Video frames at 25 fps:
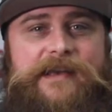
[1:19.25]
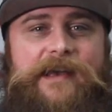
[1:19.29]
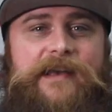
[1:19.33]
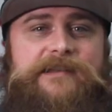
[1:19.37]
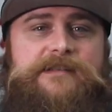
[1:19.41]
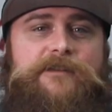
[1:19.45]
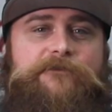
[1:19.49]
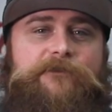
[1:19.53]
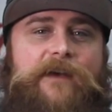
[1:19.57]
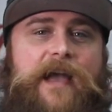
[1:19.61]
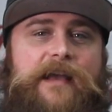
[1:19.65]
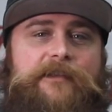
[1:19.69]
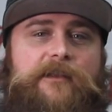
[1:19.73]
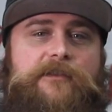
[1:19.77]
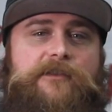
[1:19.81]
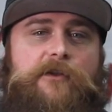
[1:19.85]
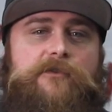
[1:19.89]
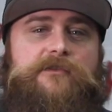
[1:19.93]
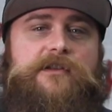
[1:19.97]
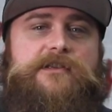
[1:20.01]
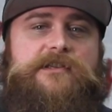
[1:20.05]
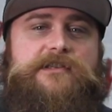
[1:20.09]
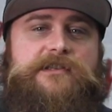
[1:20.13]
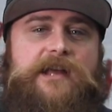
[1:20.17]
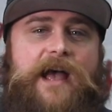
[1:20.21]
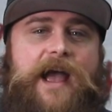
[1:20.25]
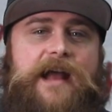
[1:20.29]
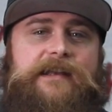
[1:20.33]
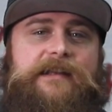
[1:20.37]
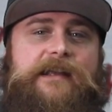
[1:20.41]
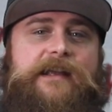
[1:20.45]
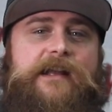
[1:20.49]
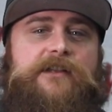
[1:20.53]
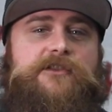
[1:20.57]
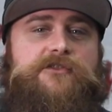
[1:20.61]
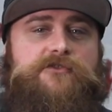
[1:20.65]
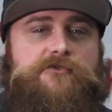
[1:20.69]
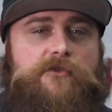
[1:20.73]
is the fact that they're designed
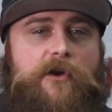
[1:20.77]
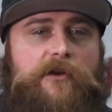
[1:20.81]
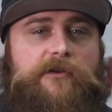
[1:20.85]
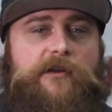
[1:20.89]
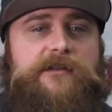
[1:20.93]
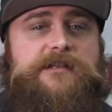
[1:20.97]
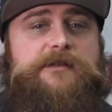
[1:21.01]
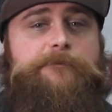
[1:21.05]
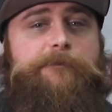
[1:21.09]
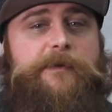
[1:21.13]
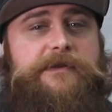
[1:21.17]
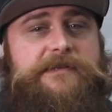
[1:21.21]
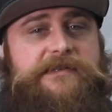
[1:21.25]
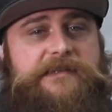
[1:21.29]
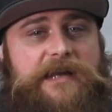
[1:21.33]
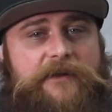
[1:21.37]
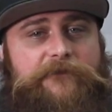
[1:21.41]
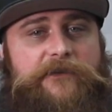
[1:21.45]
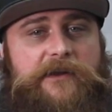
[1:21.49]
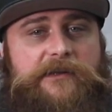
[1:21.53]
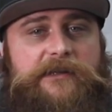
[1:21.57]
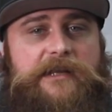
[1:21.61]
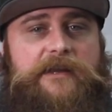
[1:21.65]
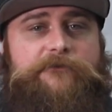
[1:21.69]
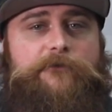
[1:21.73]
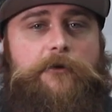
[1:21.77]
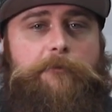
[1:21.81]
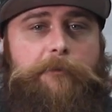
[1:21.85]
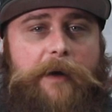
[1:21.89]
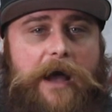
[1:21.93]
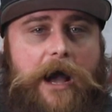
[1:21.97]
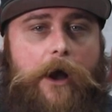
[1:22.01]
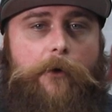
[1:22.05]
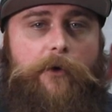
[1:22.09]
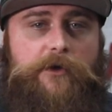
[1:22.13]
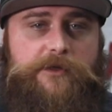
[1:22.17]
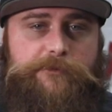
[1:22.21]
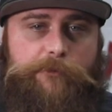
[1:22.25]
and constructed specifically for
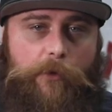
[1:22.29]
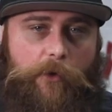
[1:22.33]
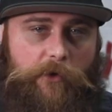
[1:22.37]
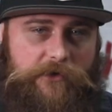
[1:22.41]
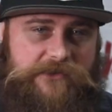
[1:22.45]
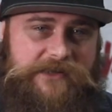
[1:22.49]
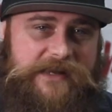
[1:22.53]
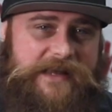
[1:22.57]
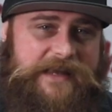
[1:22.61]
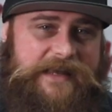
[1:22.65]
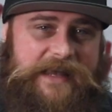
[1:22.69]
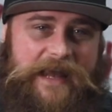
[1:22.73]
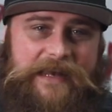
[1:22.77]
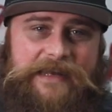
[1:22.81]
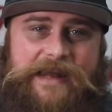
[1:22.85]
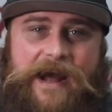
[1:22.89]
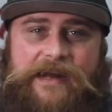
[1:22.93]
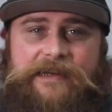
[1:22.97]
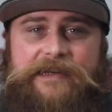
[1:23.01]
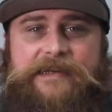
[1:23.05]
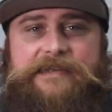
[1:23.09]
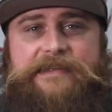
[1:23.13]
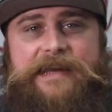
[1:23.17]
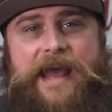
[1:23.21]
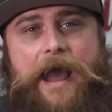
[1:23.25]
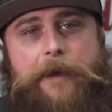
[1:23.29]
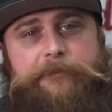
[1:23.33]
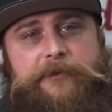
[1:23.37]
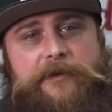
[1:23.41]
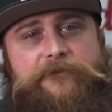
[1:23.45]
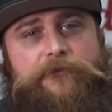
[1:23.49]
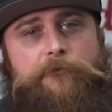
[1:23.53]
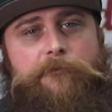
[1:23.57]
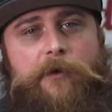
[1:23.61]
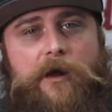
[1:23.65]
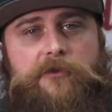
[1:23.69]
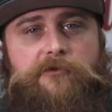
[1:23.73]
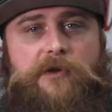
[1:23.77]
powersports and not adapted
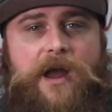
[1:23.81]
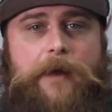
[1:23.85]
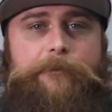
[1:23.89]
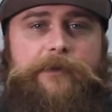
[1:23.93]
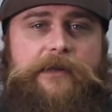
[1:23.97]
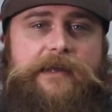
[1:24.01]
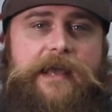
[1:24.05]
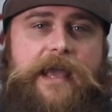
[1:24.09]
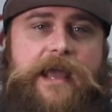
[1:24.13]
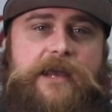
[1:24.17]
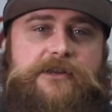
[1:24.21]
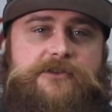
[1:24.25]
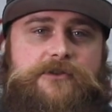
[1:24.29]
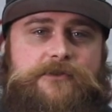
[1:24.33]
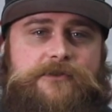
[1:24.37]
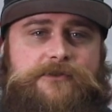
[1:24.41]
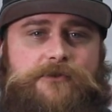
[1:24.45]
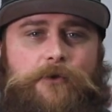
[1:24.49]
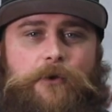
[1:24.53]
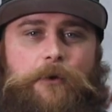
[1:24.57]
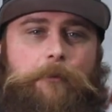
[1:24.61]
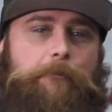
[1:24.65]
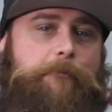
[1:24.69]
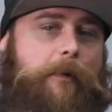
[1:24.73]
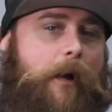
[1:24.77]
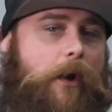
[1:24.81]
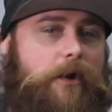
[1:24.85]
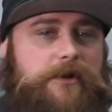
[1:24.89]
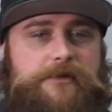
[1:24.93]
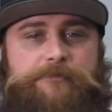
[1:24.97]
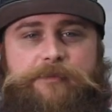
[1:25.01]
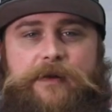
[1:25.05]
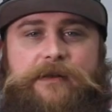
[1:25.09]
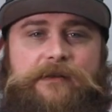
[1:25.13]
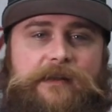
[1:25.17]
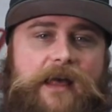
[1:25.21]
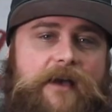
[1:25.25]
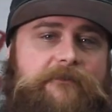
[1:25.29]
from other applications or parts
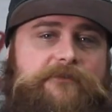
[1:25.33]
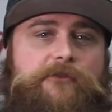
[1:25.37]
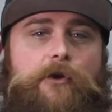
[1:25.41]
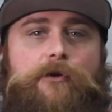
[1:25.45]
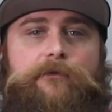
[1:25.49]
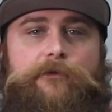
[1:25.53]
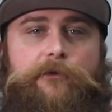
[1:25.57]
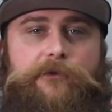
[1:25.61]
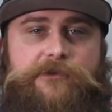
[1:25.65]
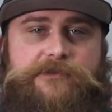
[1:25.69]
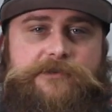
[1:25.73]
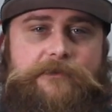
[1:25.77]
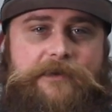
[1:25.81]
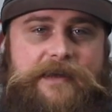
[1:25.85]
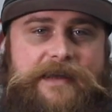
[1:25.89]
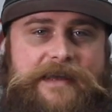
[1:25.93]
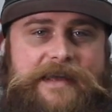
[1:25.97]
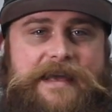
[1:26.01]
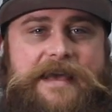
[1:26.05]
bin leftovers.